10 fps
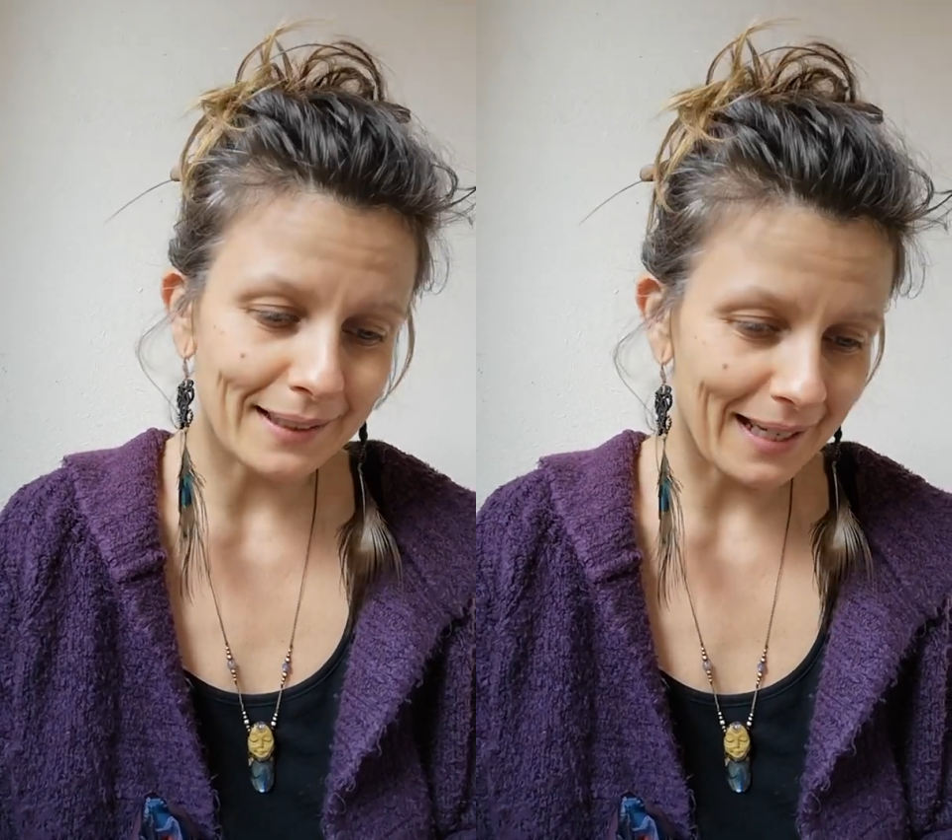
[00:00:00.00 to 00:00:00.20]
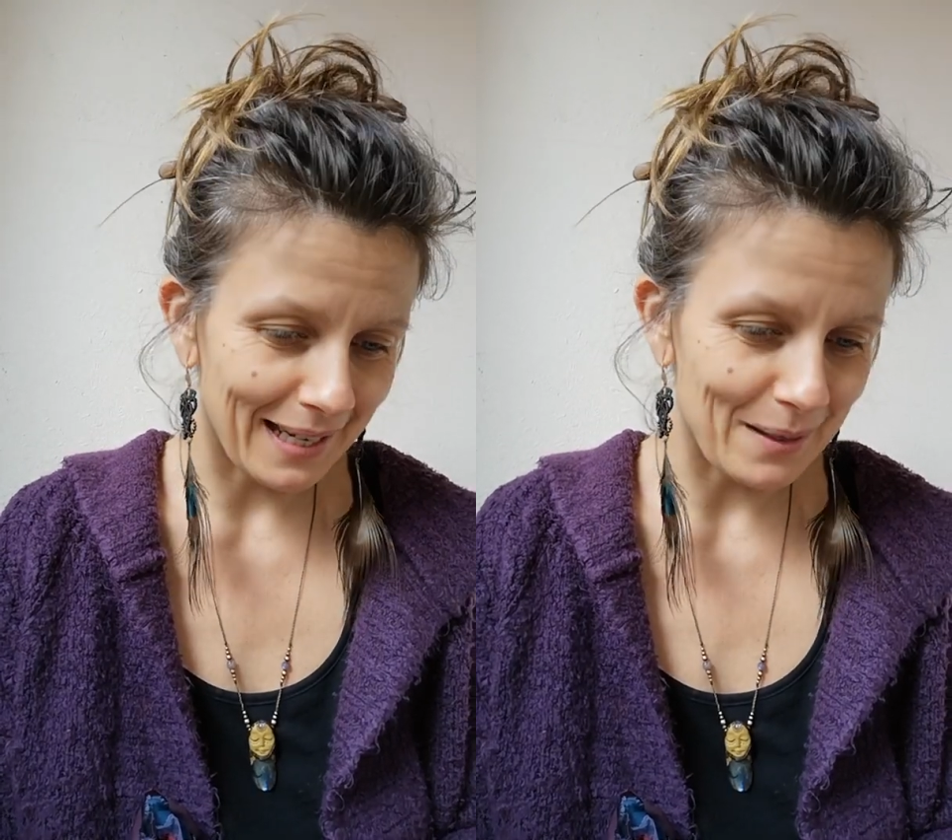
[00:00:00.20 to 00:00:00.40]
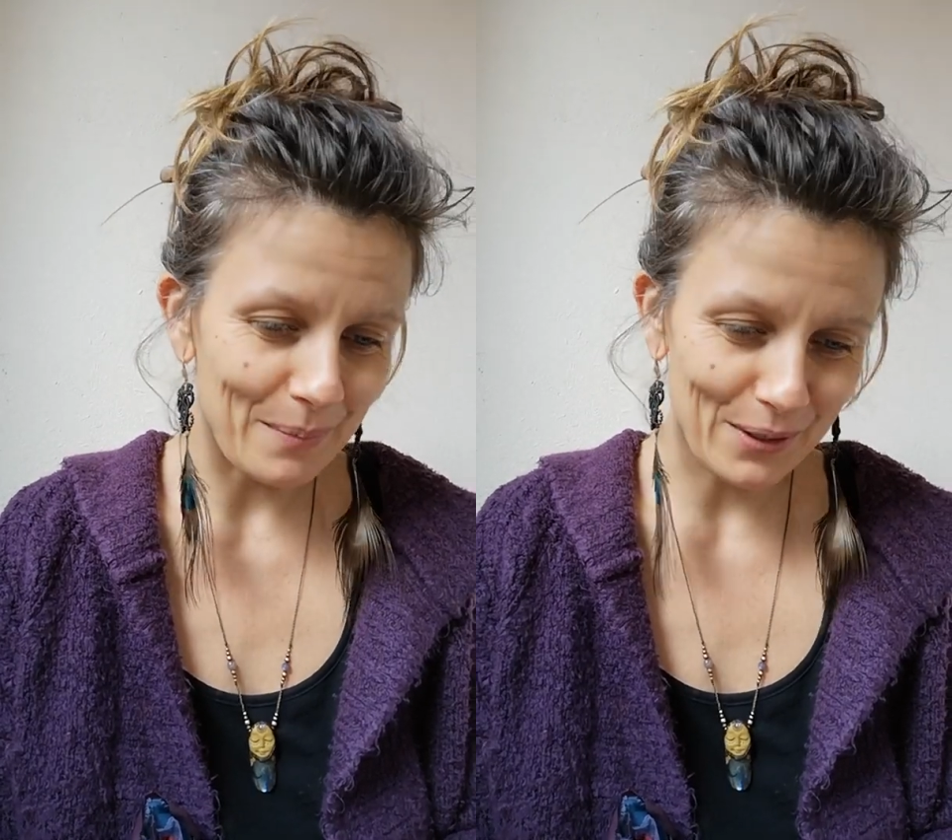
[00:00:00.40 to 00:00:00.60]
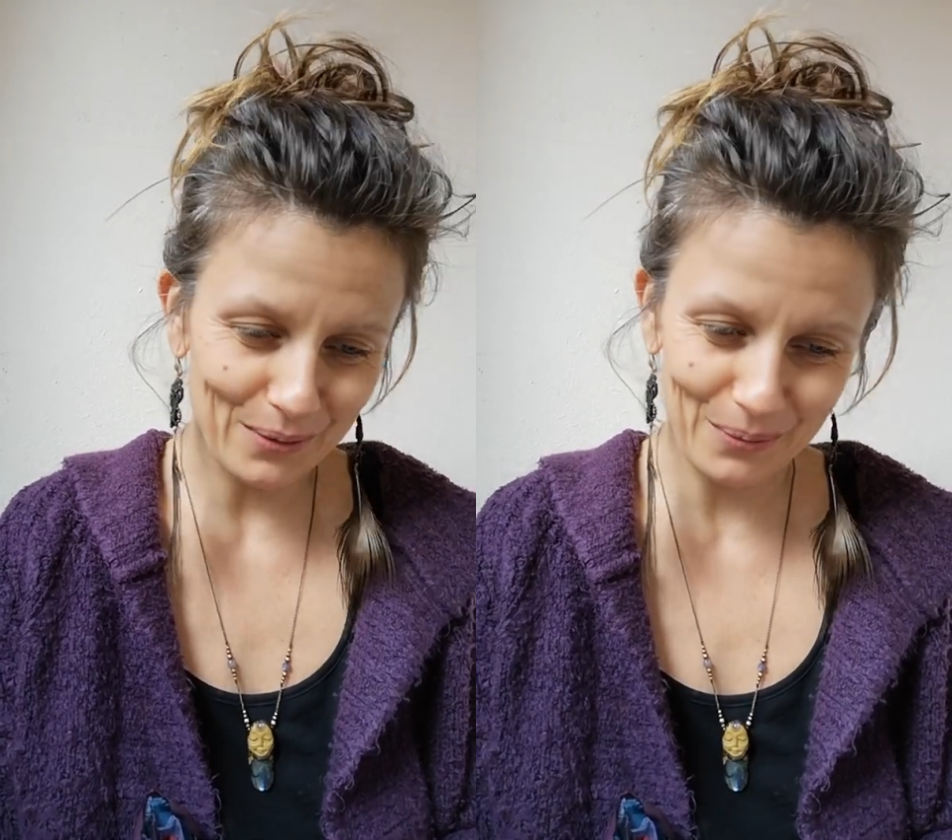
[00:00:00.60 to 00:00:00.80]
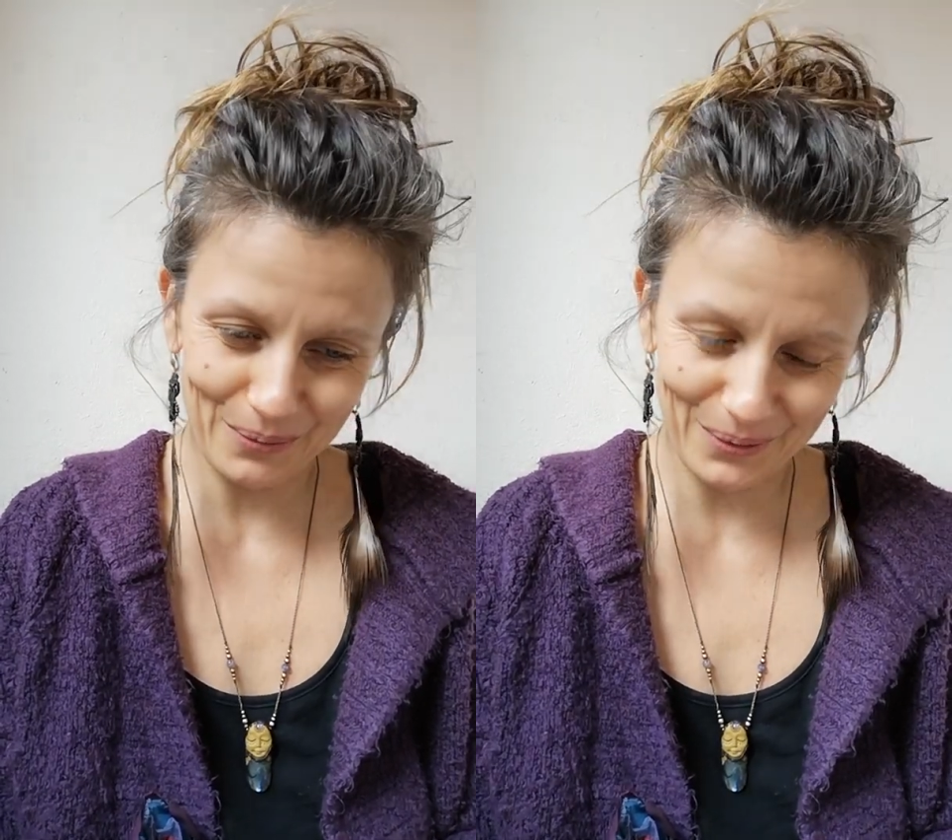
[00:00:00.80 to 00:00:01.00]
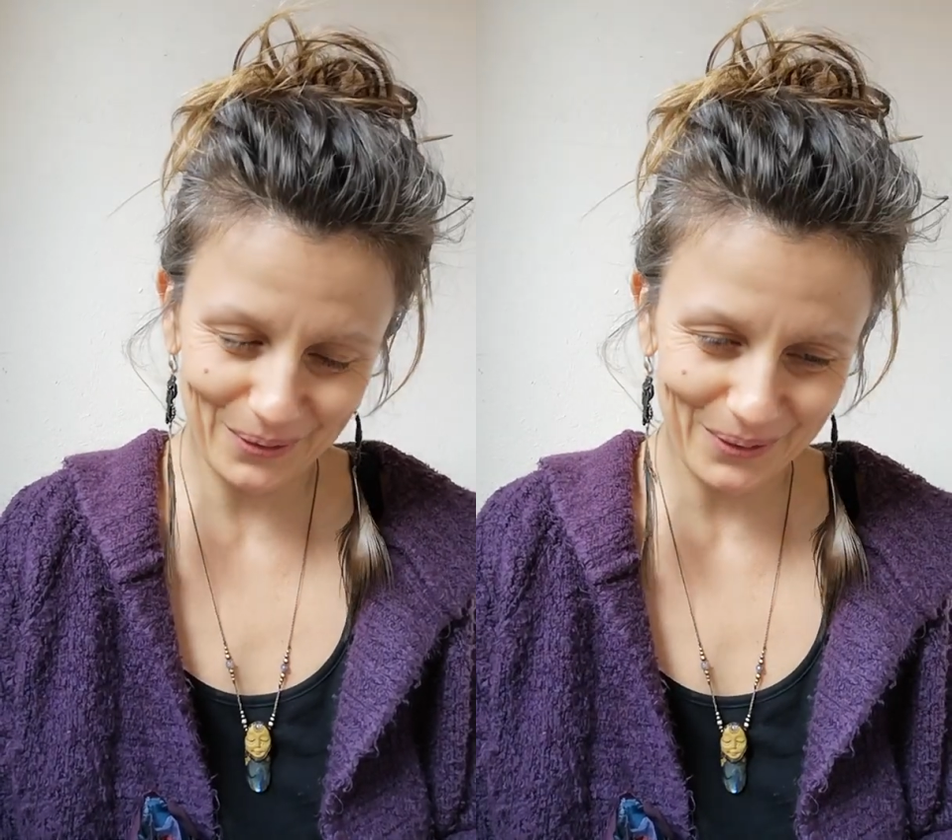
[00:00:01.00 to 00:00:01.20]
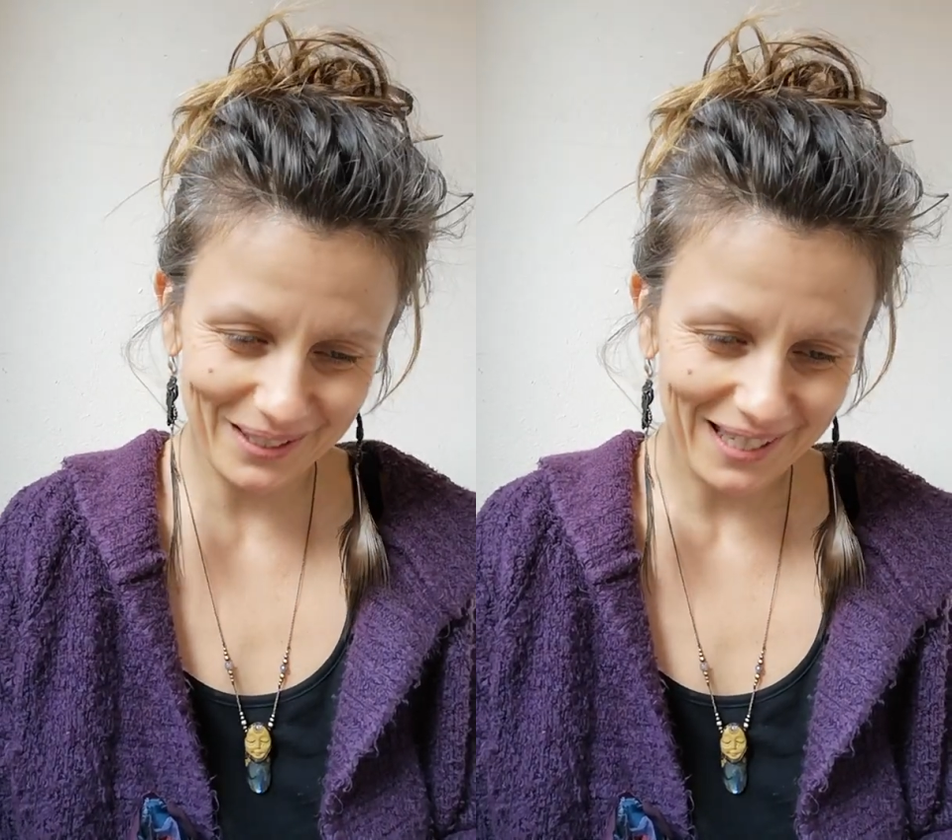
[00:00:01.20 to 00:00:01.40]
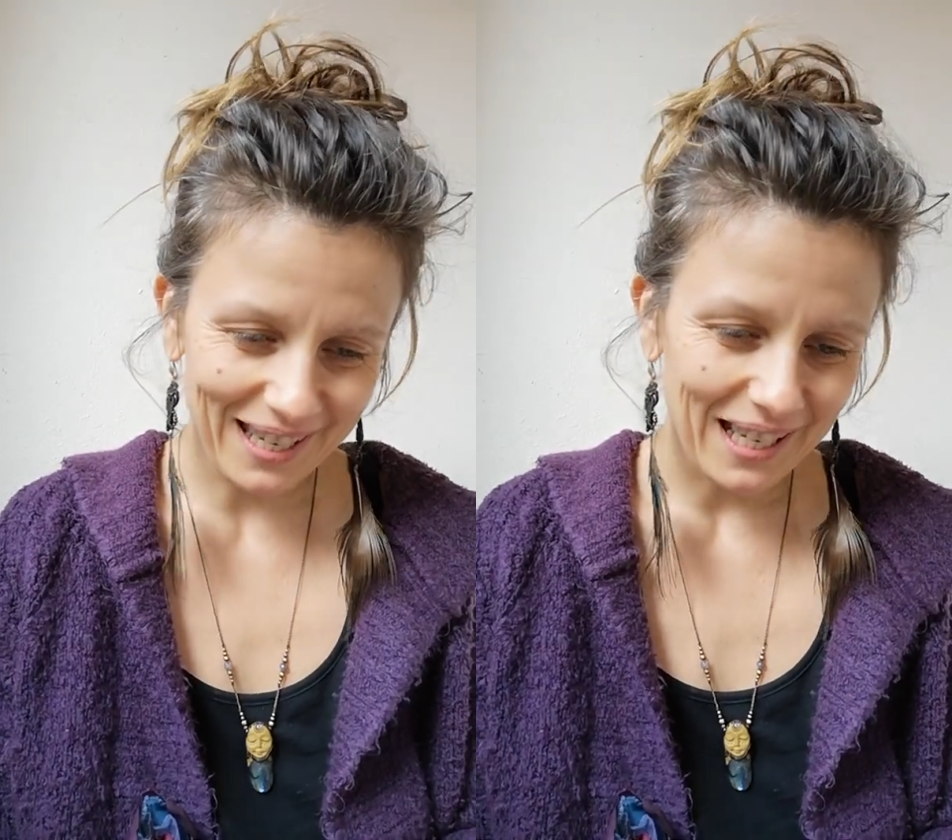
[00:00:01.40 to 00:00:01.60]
the elements from food.